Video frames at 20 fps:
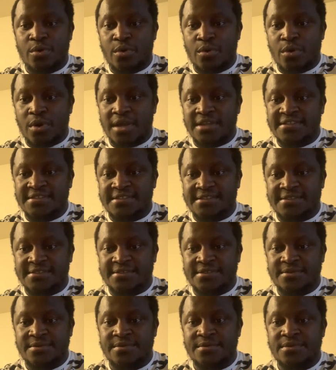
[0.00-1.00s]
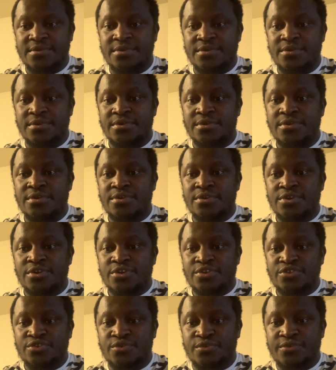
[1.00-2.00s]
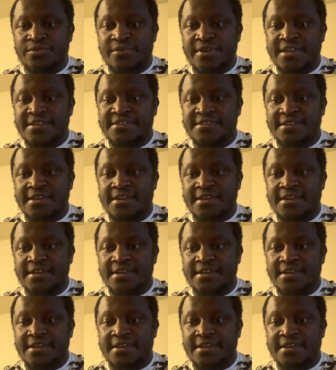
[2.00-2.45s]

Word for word: Oasis, Children's